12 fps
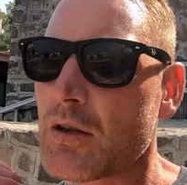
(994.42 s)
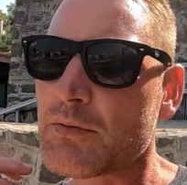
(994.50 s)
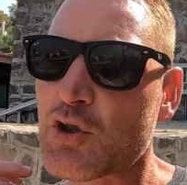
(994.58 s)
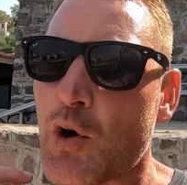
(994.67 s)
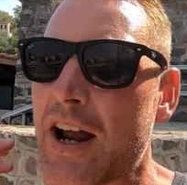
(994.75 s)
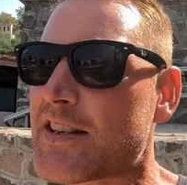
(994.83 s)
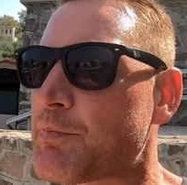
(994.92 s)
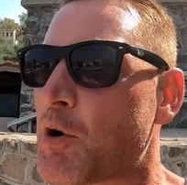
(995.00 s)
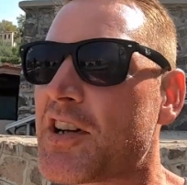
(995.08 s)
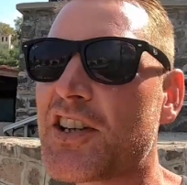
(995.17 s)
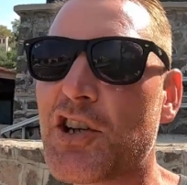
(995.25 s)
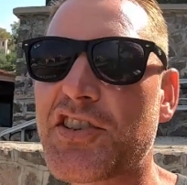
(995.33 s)

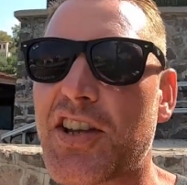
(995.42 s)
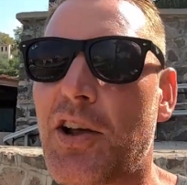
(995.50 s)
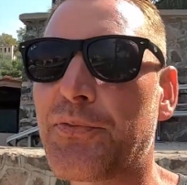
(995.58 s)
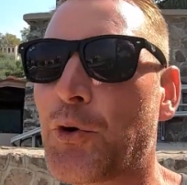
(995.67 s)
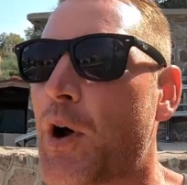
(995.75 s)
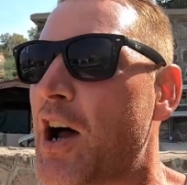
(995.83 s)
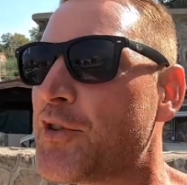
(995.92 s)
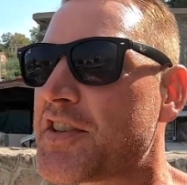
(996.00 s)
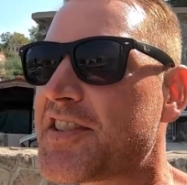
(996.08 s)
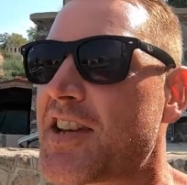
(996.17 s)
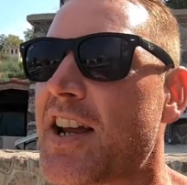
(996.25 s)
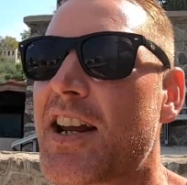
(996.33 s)
transporting yourself around the
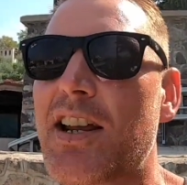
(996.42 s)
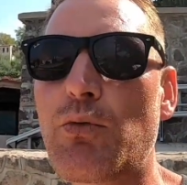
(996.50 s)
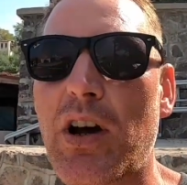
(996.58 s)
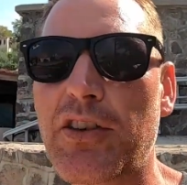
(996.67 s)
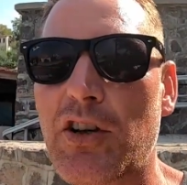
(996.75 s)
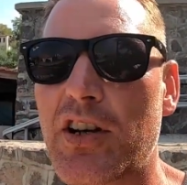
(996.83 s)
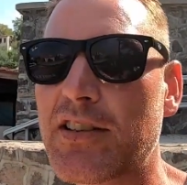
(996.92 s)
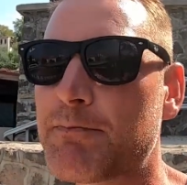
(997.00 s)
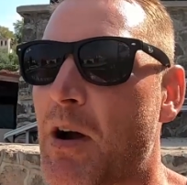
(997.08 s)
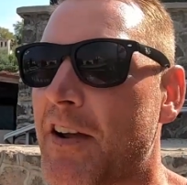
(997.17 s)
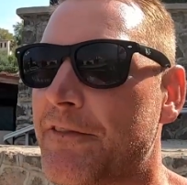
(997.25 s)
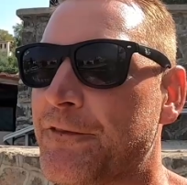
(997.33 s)
city, whether it's
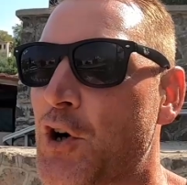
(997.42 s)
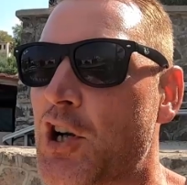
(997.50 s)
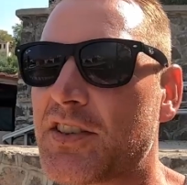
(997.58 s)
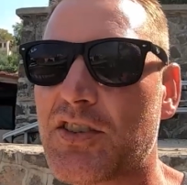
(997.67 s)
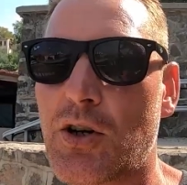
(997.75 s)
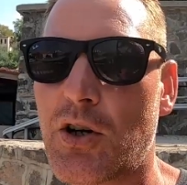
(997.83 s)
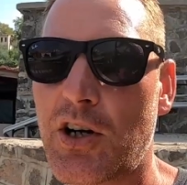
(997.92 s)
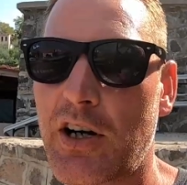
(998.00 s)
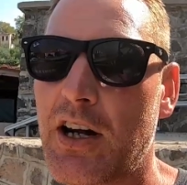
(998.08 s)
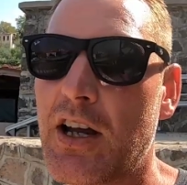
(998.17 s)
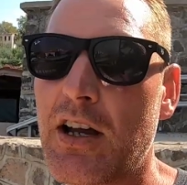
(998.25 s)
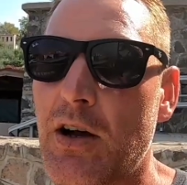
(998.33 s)
by foot or
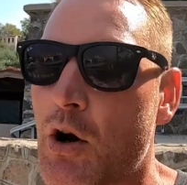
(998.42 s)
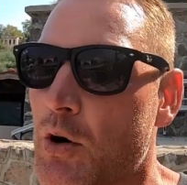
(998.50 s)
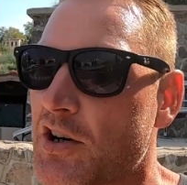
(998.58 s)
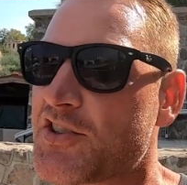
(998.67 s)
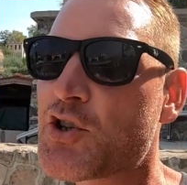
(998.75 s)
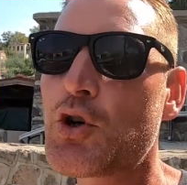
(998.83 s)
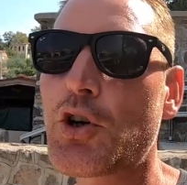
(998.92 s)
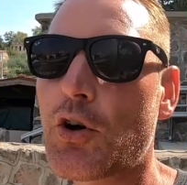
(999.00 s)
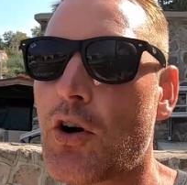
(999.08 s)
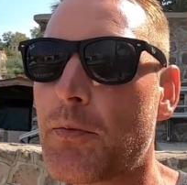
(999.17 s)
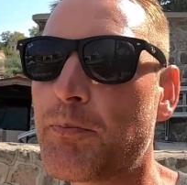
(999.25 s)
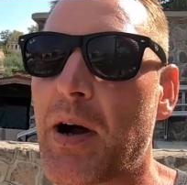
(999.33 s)
a
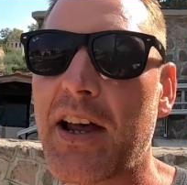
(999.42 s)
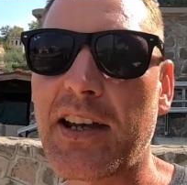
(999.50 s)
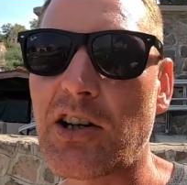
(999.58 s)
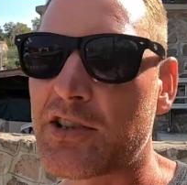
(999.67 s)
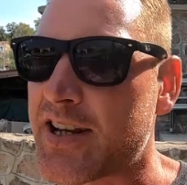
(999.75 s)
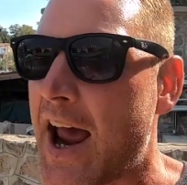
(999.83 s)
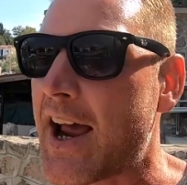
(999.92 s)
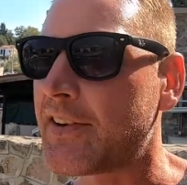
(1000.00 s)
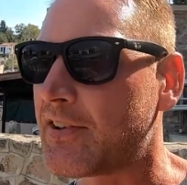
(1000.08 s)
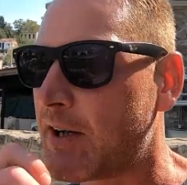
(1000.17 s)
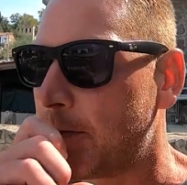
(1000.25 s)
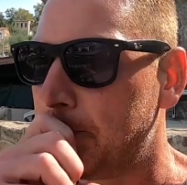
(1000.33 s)
scooter or bike or
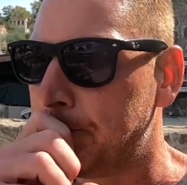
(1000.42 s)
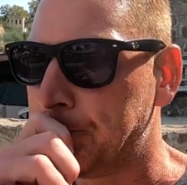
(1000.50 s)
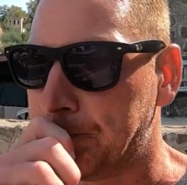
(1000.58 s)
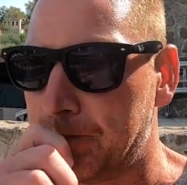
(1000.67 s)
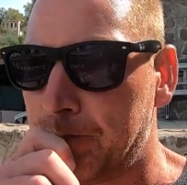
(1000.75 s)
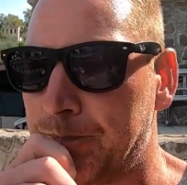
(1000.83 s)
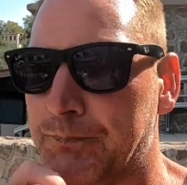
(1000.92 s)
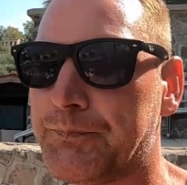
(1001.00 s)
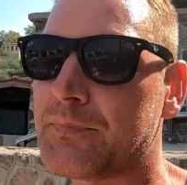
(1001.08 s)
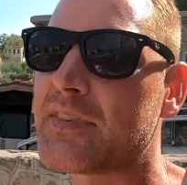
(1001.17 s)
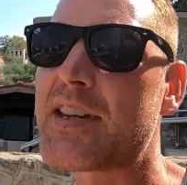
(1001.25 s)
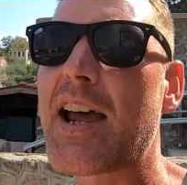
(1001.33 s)
taxi.
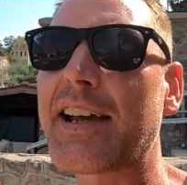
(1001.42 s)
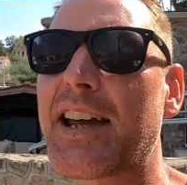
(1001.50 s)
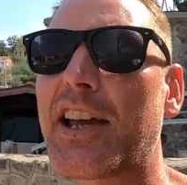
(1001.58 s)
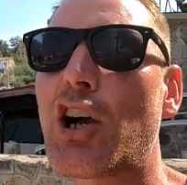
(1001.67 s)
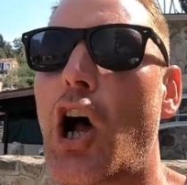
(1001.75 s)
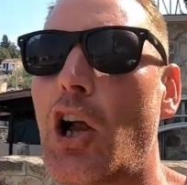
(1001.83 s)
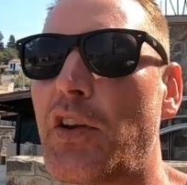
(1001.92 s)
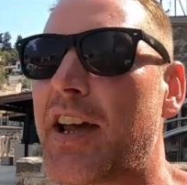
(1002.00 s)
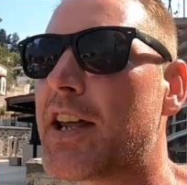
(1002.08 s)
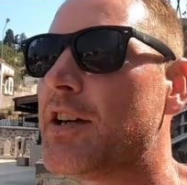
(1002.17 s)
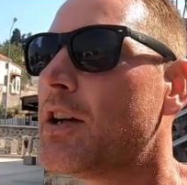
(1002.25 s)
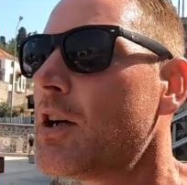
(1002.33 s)
Taking it all
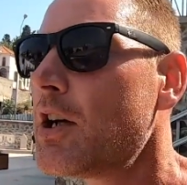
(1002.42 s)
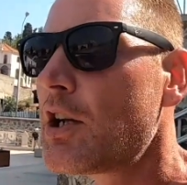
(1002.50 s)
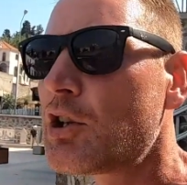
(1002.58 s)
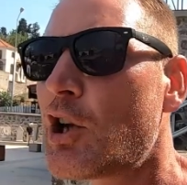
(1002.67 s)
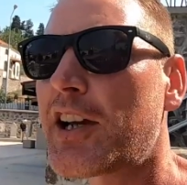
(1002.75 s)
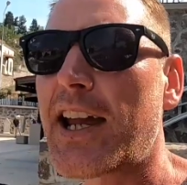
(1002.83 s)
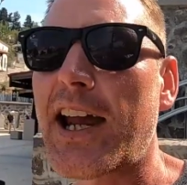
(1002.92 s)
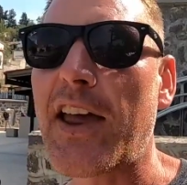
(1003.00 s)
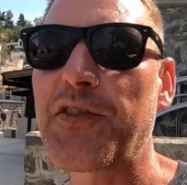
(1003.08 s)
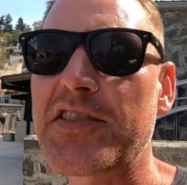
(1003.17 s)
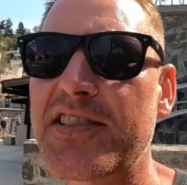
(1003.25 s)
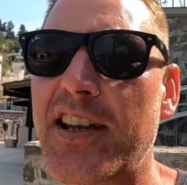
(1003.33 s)
in, looking
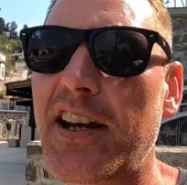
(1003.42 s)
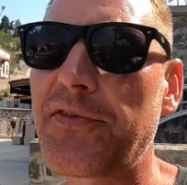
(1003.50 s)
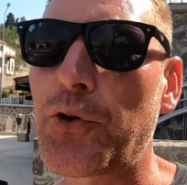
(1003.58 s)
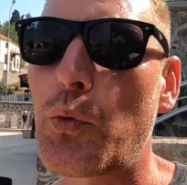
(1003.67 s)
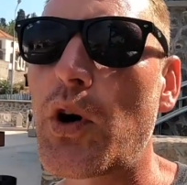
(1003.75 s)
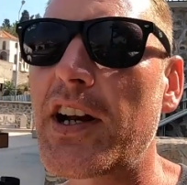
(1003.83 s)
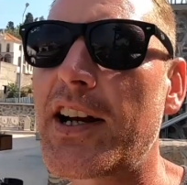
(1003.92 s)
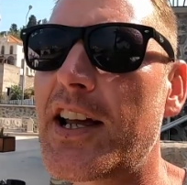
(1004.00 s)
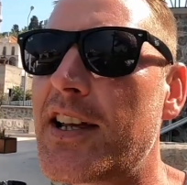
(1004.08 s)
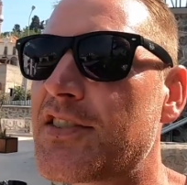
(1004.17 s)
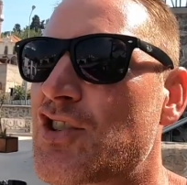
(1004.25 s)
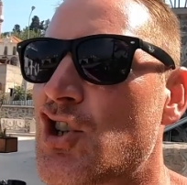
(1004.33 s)
at the city for what it
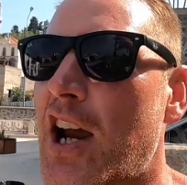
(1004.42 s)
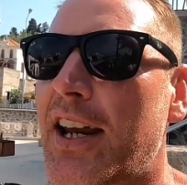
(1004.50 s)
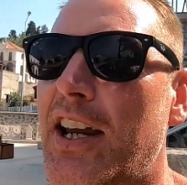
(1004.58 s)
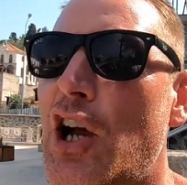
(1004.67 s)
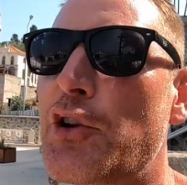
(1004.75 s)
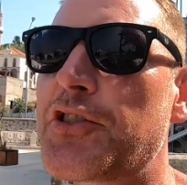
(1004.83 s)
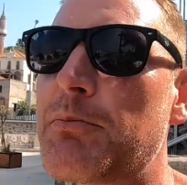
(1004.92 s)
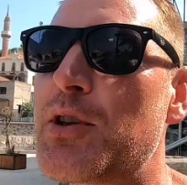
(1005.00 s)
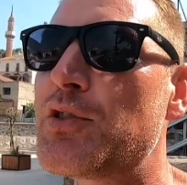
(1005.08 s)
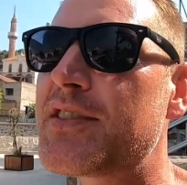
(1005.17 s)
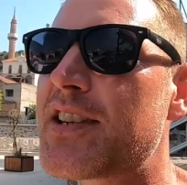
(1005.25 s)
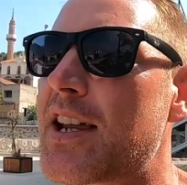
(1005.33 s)
is, checking out the
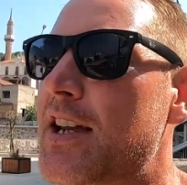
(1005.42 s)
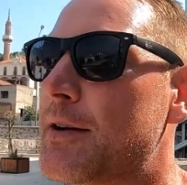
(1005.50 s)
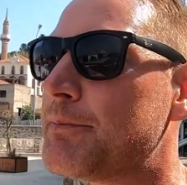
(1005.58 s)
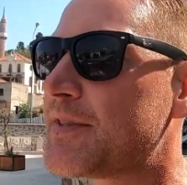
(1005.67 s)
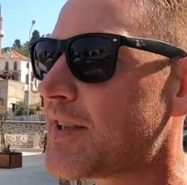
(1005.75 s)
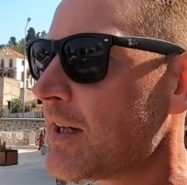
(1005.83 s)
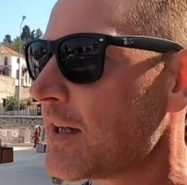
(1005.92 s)
museums,